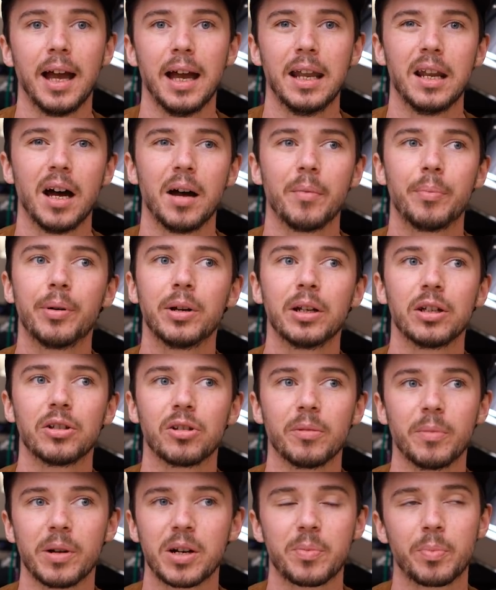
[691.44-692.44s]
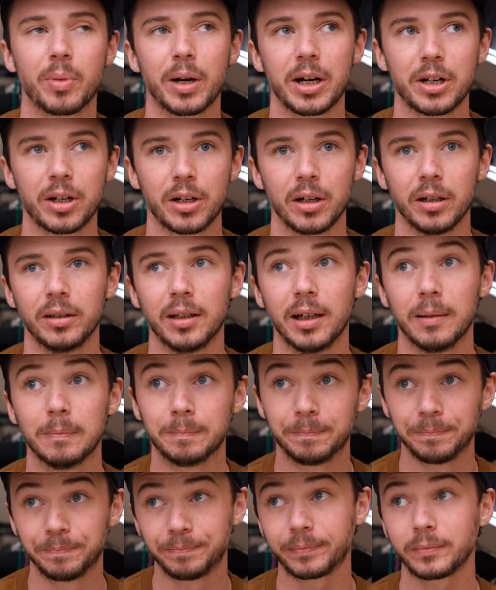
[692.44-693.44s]
and not putting so much pressure on
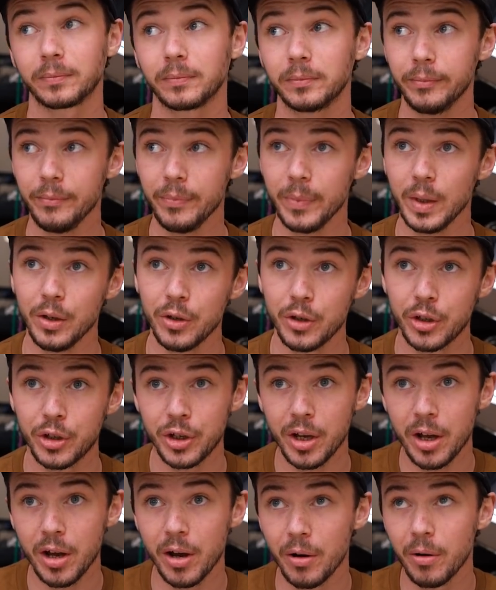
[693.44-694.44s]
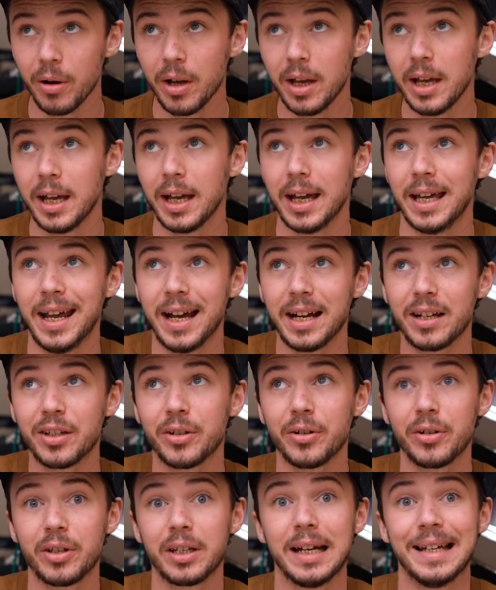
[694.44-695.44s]
them. So an
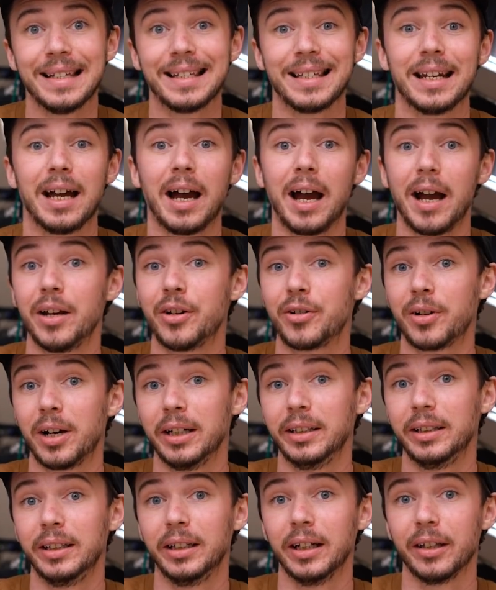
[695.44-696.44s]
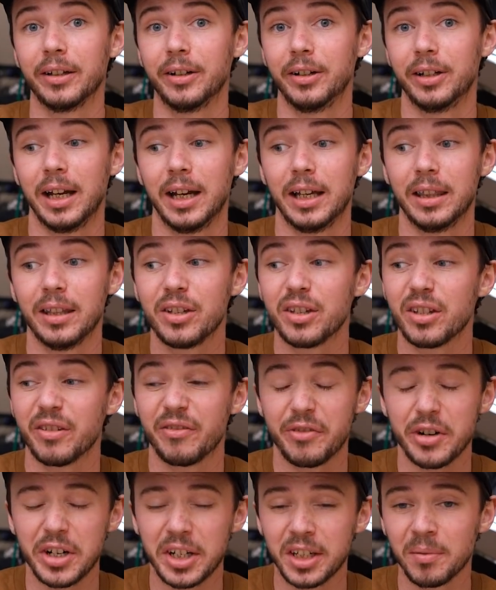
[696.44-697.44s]
exercise that I tried the other day, and this is the
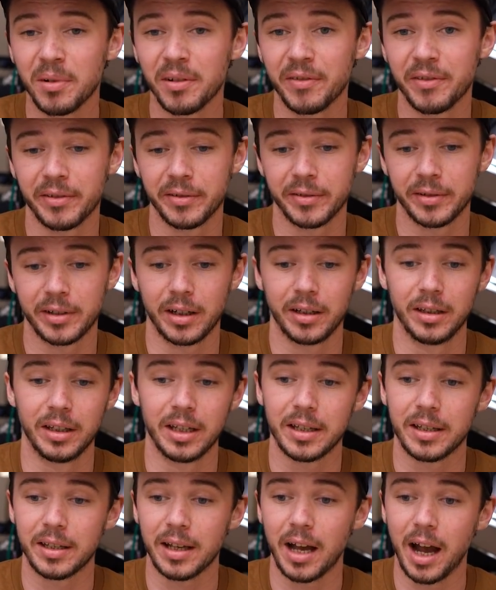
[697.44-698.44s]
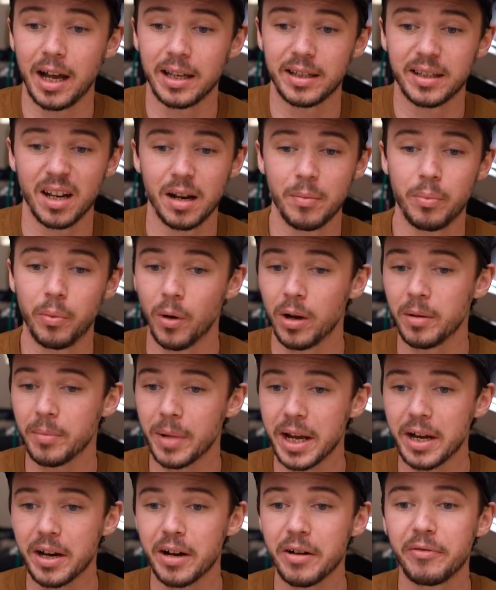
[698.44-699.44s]
first time I've ever done this, I set up one
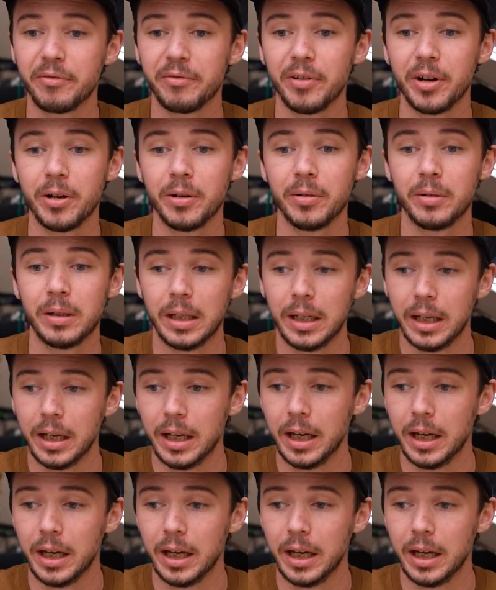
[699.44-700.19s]
microphone,